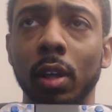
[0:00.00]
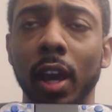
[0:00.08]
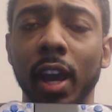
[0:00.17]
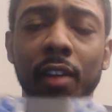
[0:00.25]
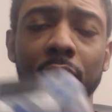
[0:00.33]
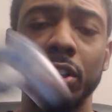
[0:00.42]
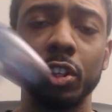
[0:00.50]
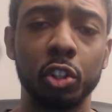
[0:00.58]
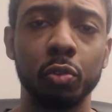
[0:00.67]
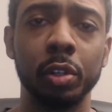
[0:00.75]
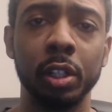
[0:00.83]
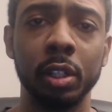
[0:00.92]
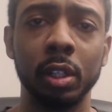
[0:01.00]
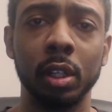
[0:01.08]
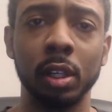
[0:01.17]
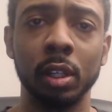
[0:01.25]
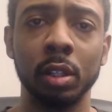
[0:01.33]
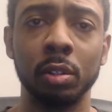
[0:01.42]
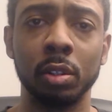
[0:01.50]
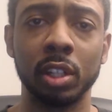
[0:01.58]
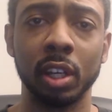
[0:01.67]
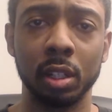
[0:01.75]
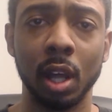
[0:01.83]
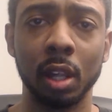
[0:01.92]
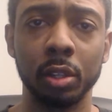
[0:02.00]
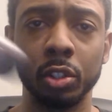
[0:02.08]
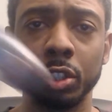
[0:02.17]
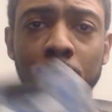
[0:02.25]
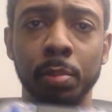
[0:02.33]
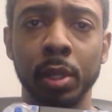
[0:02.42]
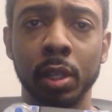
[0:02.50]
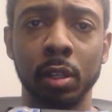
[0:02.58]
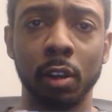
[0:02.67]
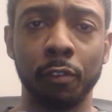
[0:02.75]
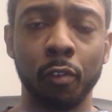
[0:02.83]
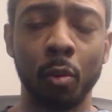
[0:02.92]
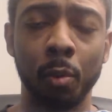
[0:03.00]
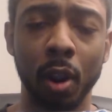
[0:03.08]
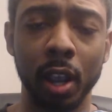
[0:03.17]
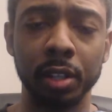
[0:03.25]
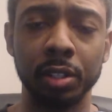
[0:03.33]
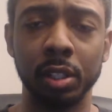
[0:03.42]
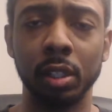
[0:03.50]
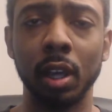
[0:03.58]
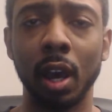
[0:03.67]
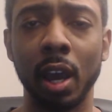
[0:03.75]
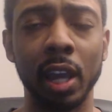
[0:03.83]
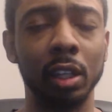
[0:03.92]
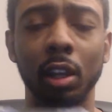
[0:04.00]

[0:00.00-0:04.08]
have a history in technology, being a former IT guy.